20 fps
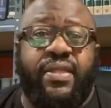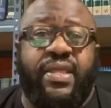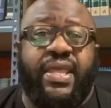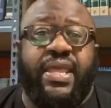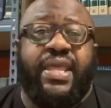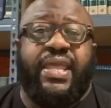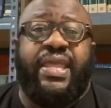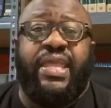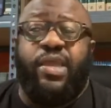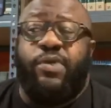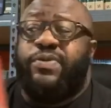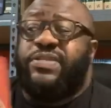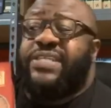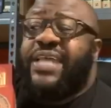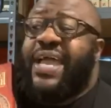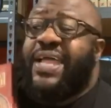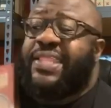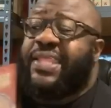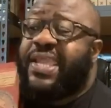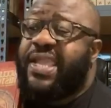He was
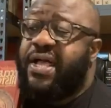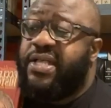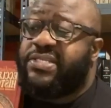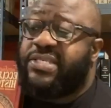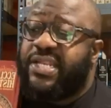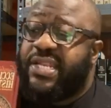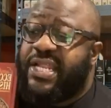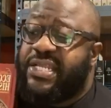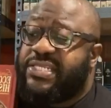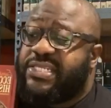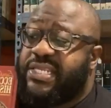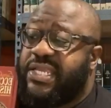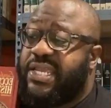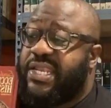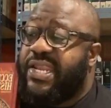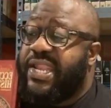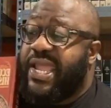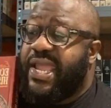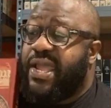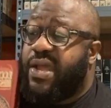at the Council of Nicaea.
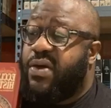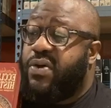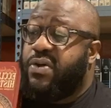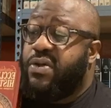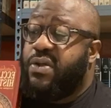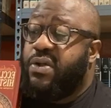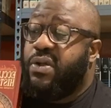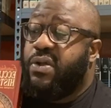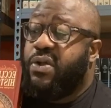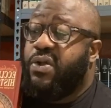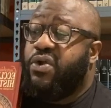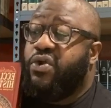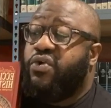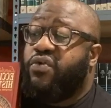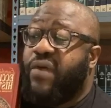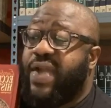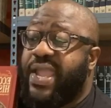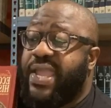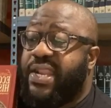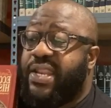Now,
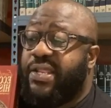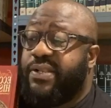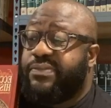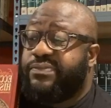granted,